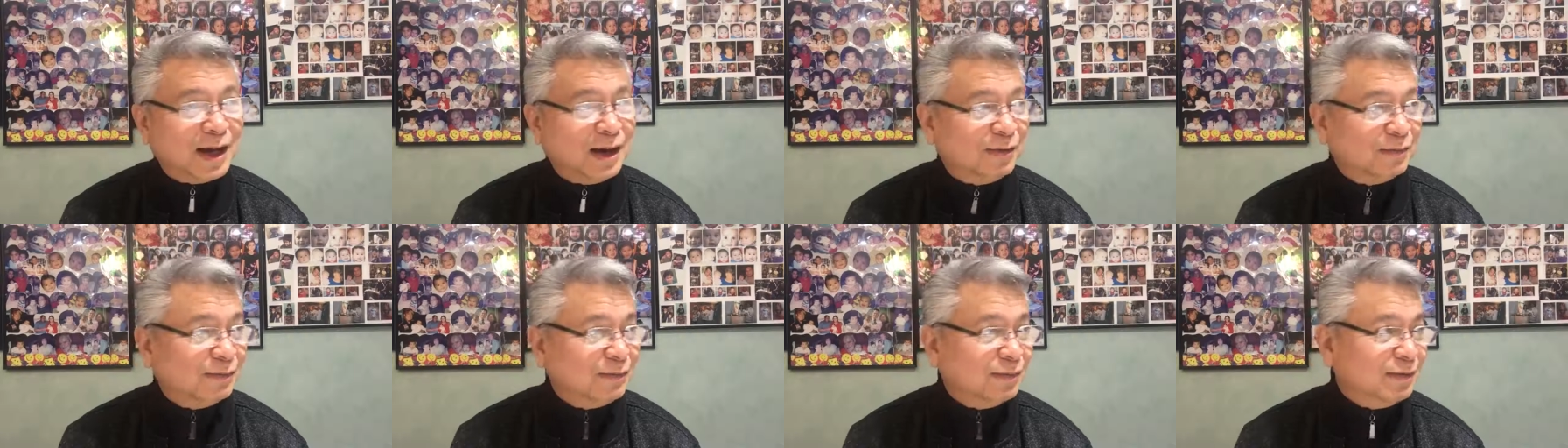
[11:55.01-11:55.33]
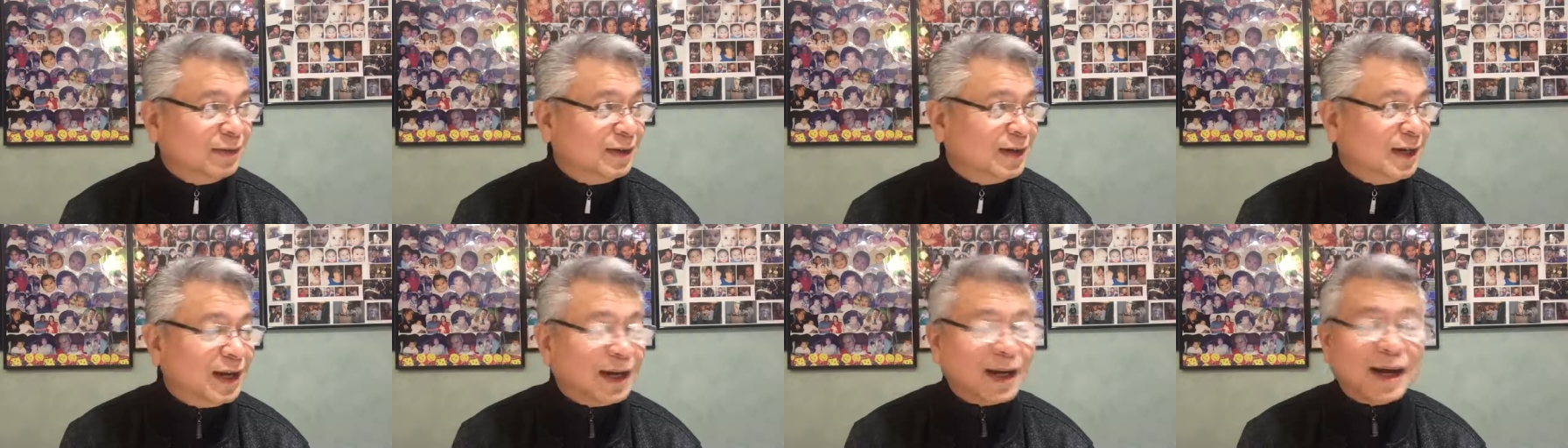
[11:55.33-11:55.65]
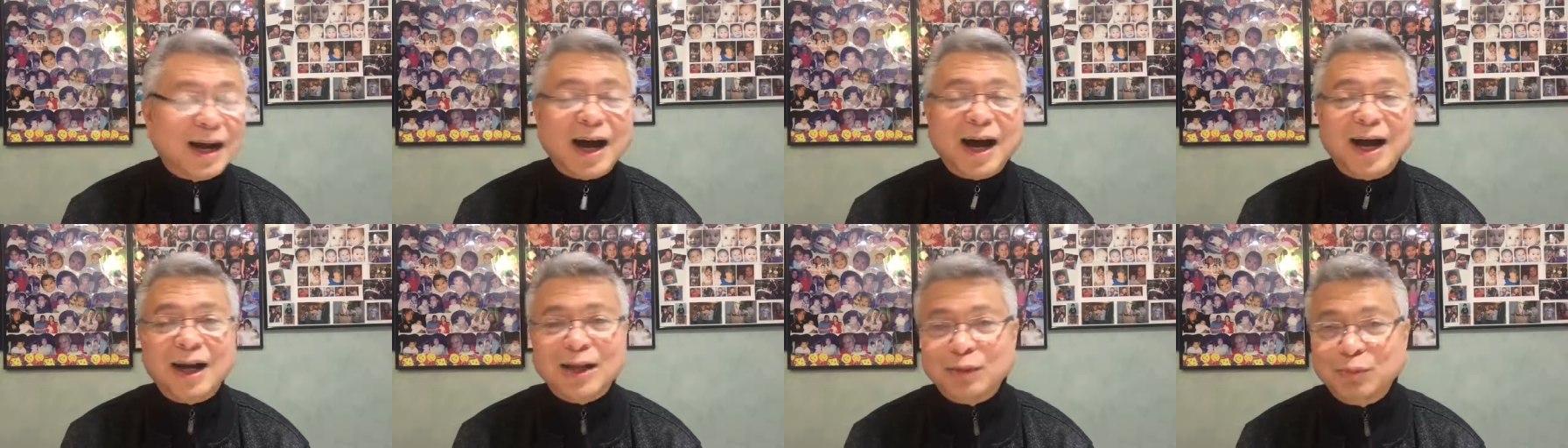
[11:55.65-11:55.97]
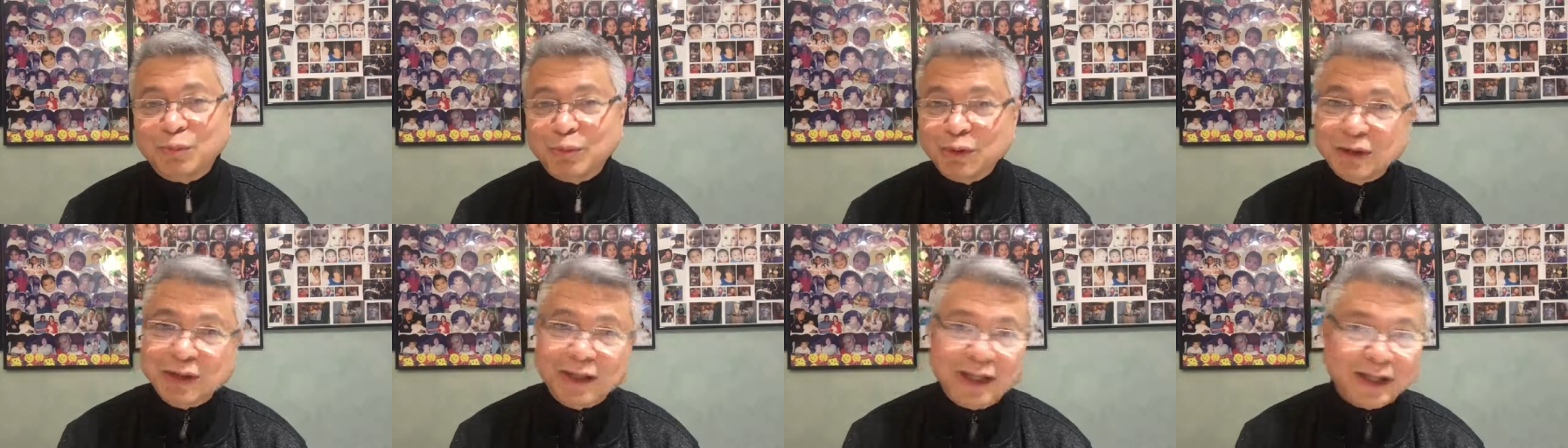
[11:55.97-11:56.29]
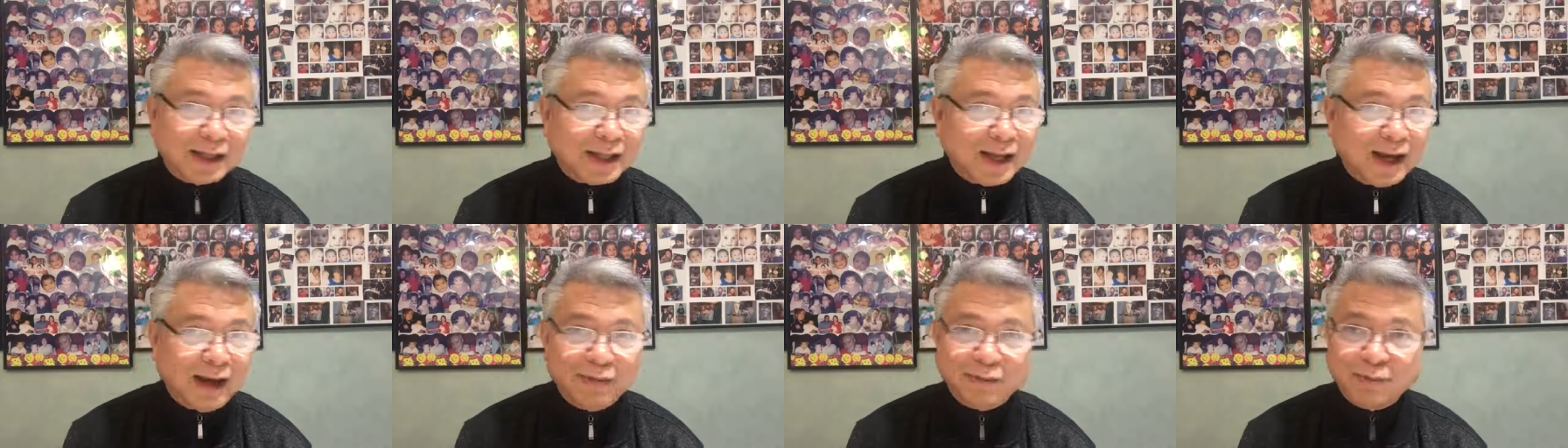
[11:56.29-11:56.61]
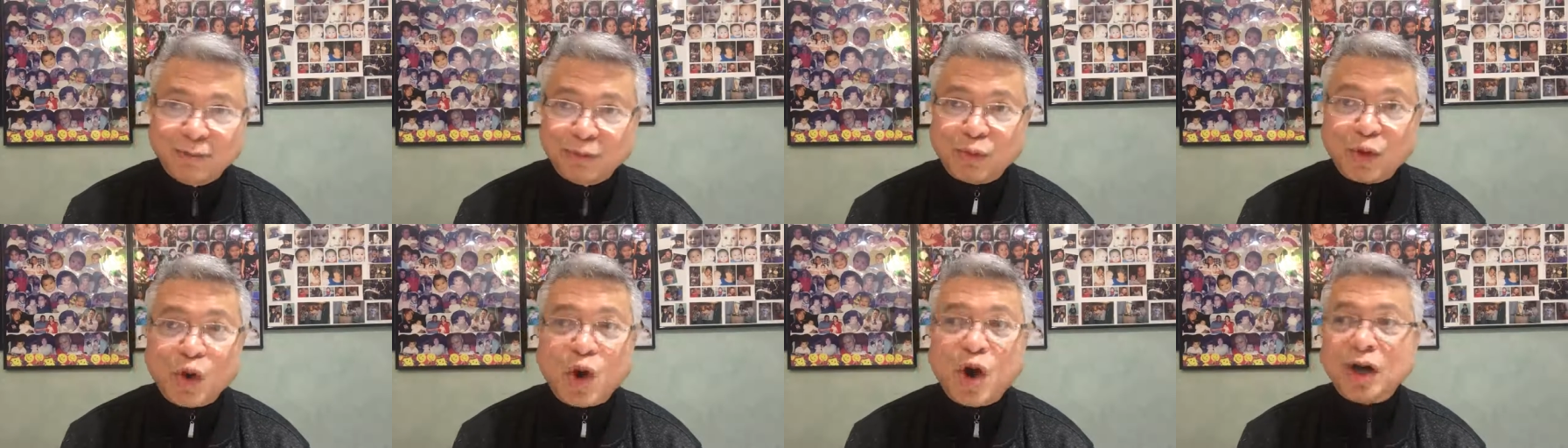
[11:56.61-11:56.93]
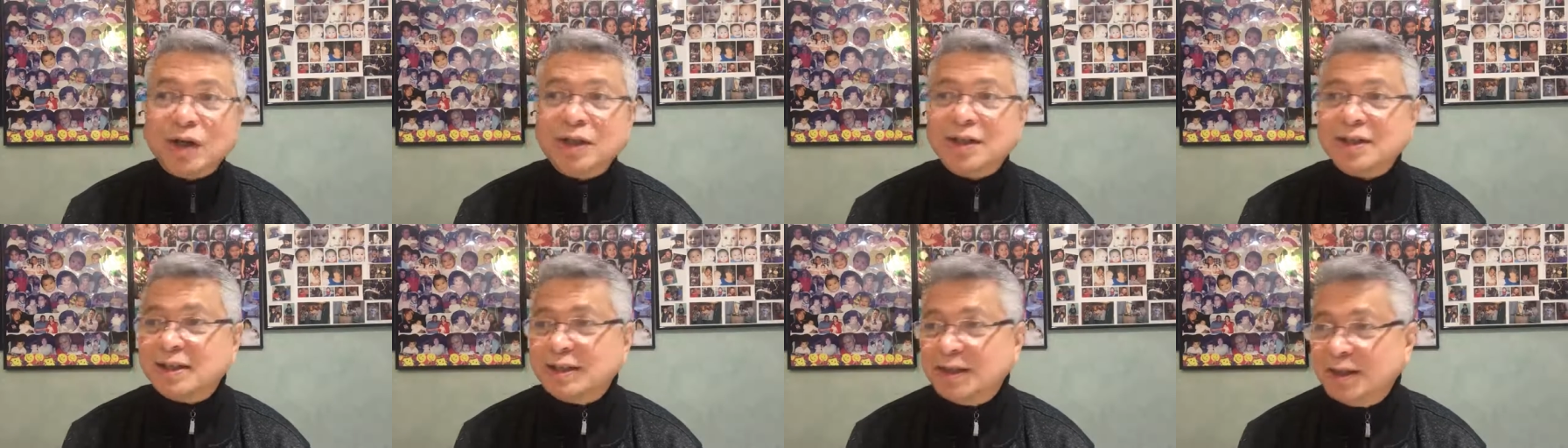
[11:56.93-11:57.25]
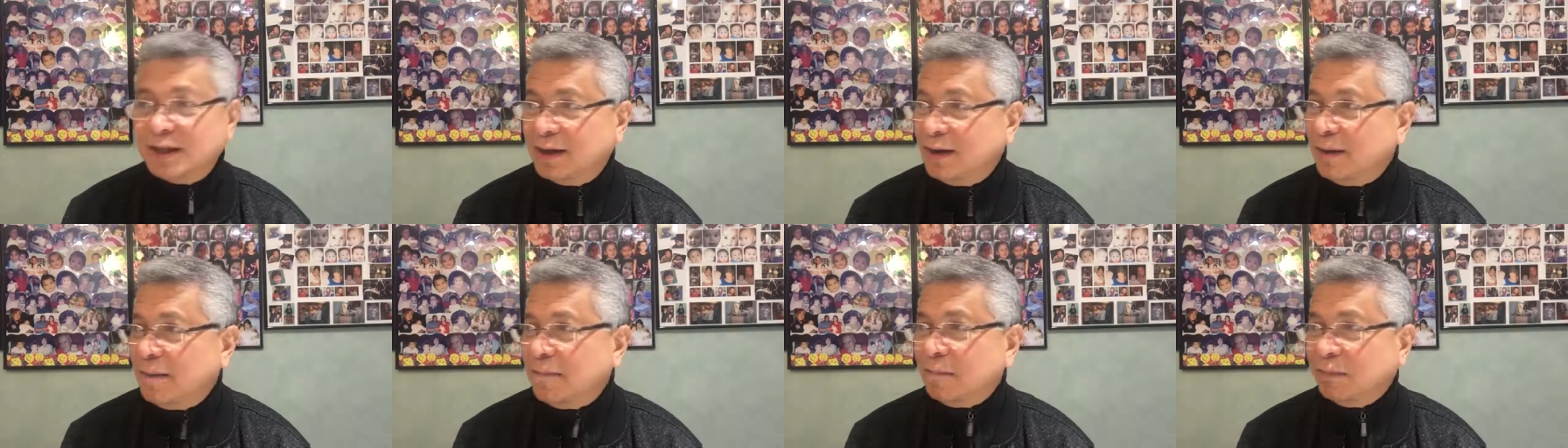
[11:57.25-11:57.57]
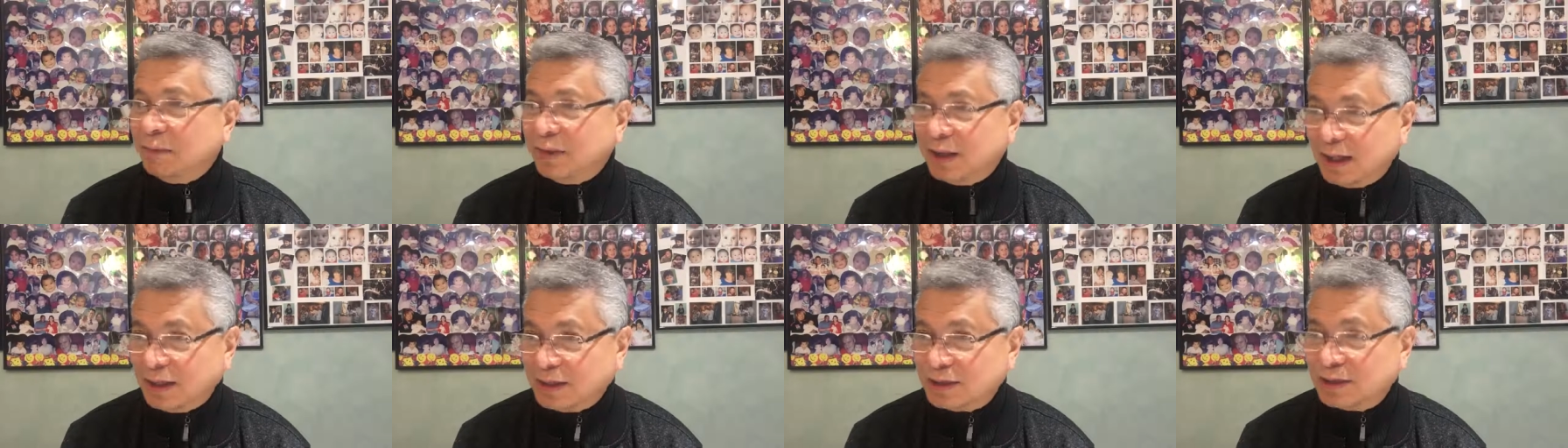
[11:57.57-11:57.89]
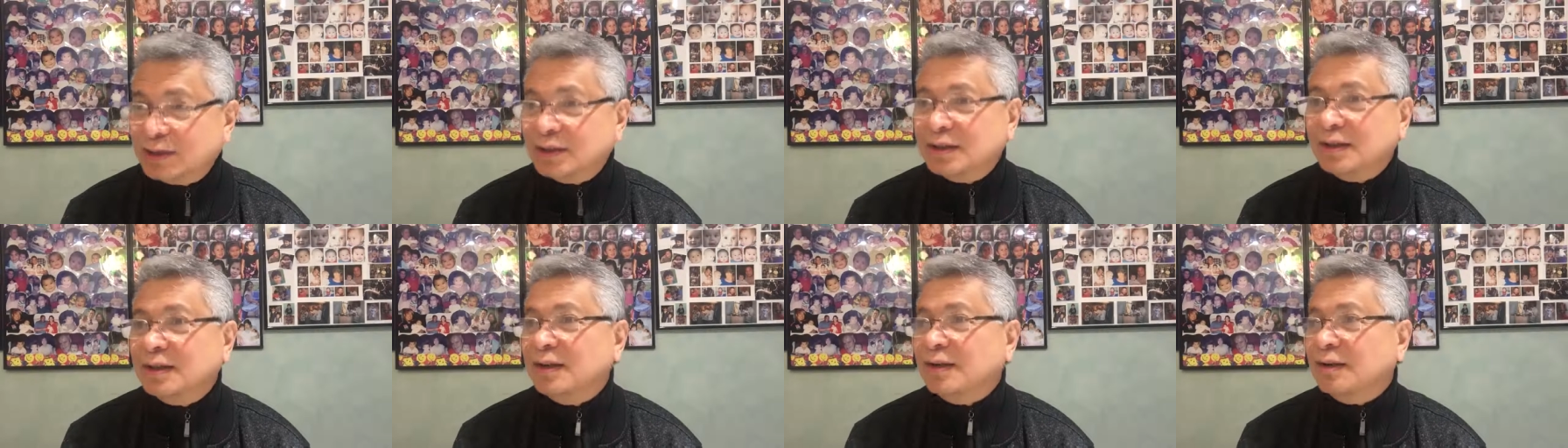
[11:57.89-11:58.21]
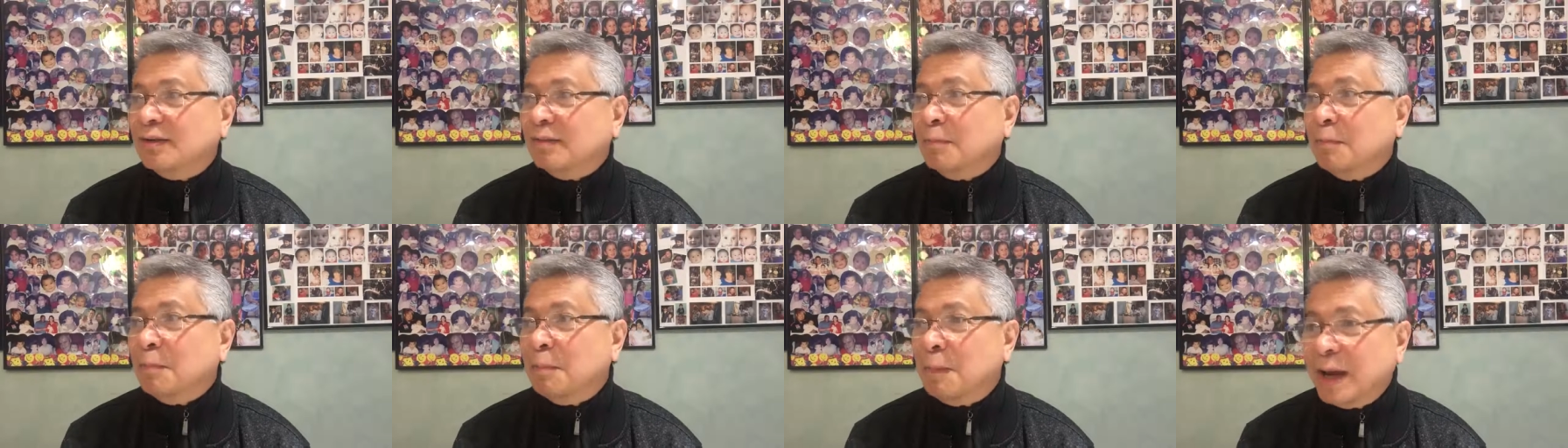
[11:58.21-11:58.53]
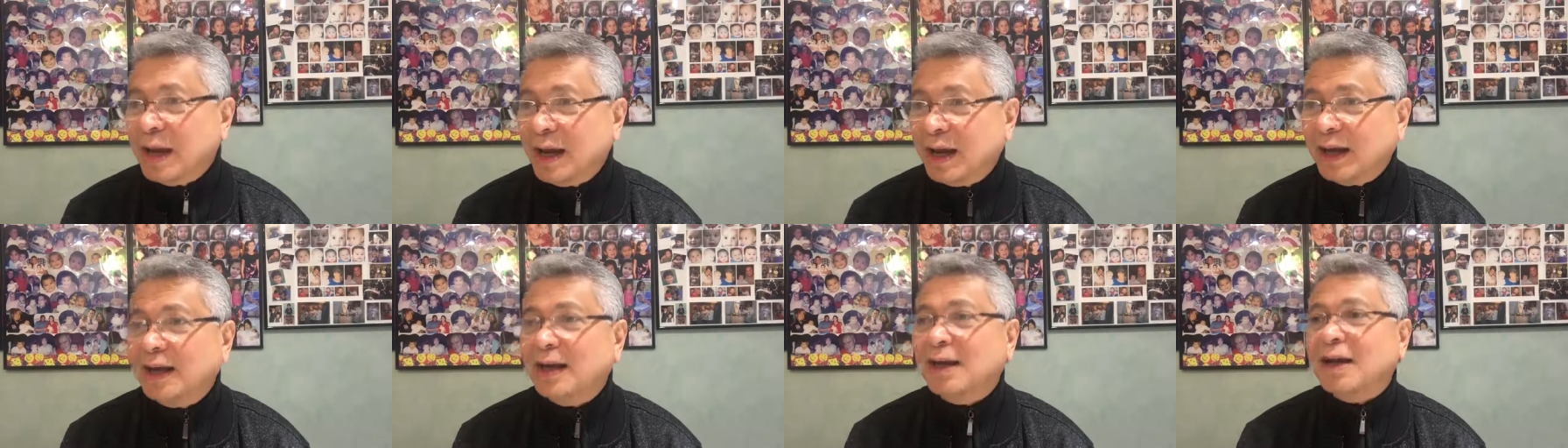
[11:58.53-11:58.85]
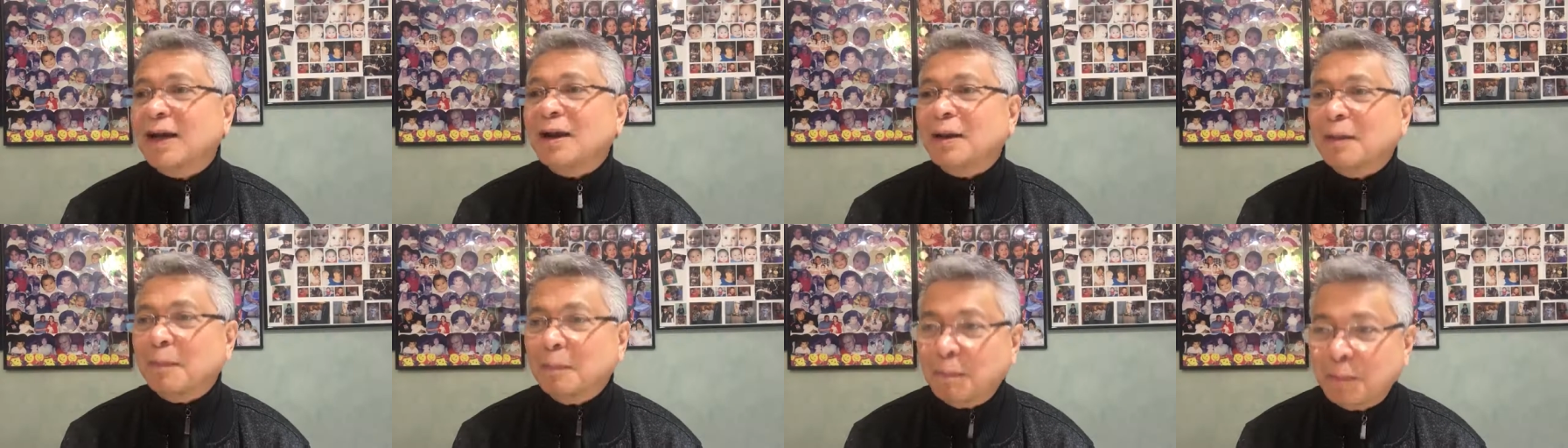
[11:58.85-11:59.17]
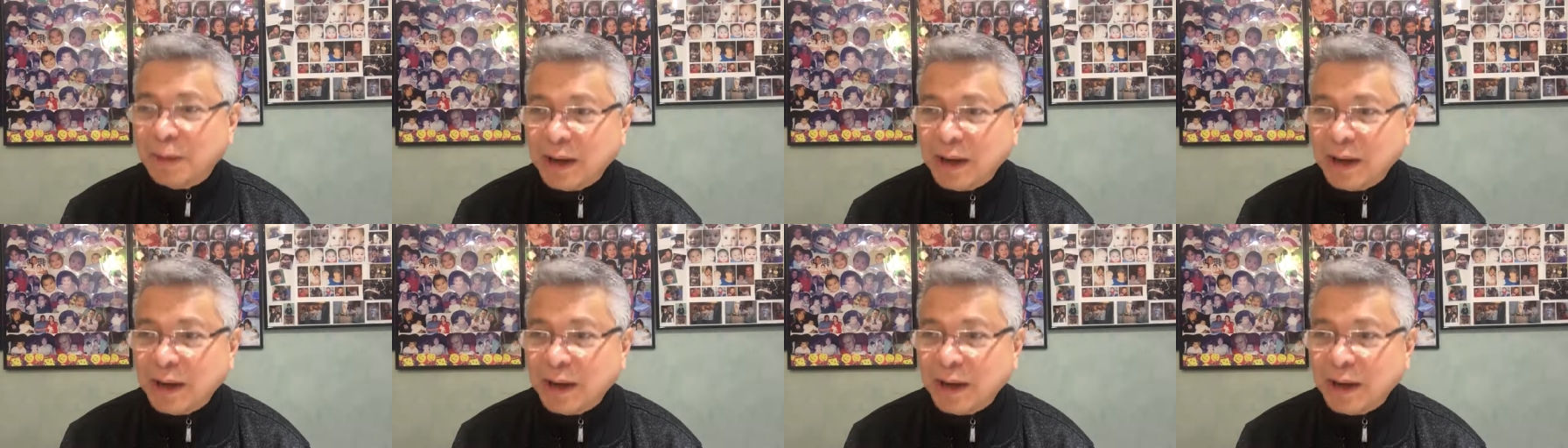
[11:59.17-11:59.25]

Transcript: God would not have wrought this big, big